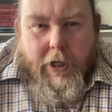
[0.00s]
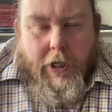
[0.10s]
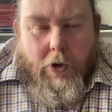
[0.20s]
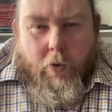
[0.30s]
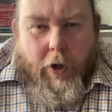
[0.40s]

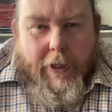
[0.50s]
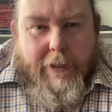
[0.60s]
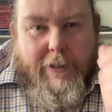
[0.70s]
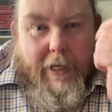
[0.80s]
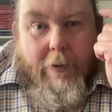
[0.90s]
in quite
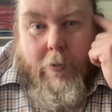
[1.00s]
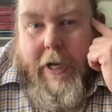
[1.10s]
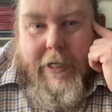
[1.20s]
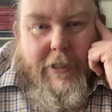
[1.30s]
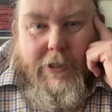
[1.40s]
the same
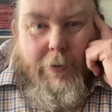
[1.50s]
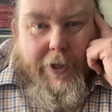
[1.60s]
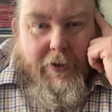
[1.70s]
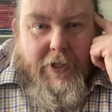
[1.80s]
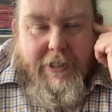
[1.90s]
way it is with
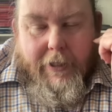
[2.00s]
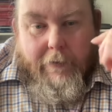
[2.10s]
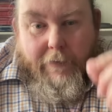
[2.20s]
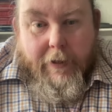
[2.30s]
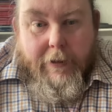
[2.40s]
other
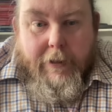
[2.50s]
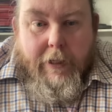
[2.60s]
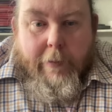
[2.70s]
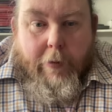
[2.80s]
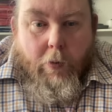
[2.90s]
silver.
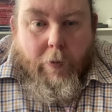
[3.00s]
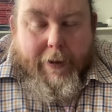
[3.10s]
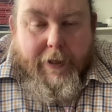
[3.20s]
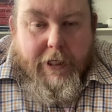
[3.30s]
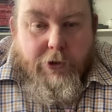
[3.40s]
But
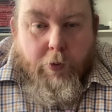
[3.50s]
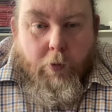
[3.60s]
when these were